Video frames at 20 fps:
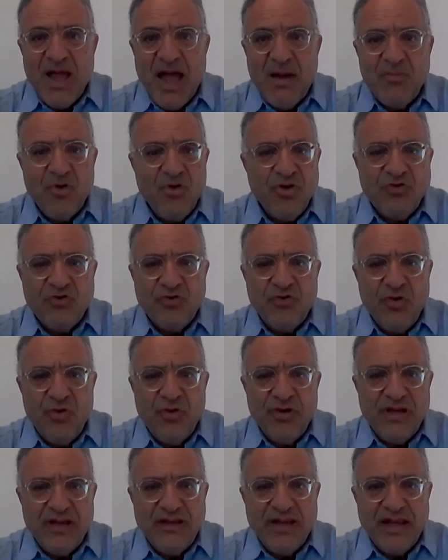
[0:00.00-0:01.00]
I'm going to
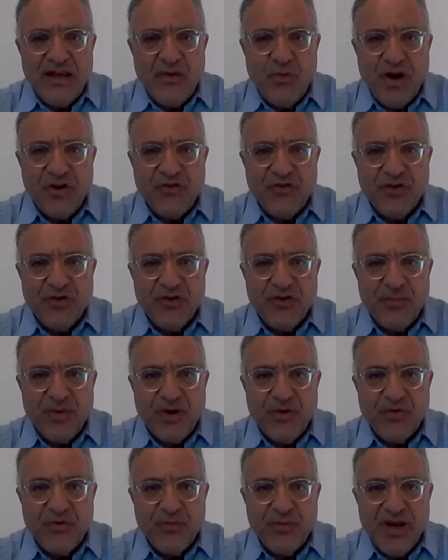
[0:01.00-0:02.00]
only take questions
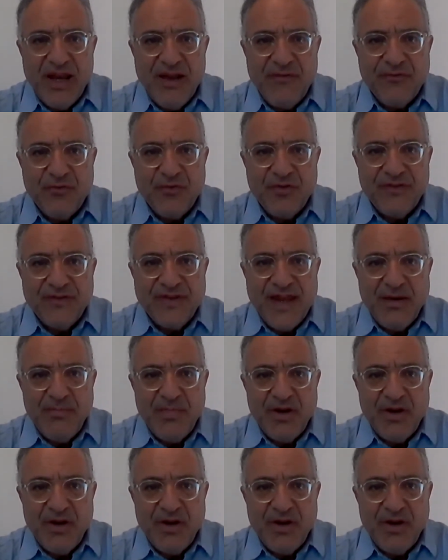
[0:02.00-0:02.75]
because we're left with 10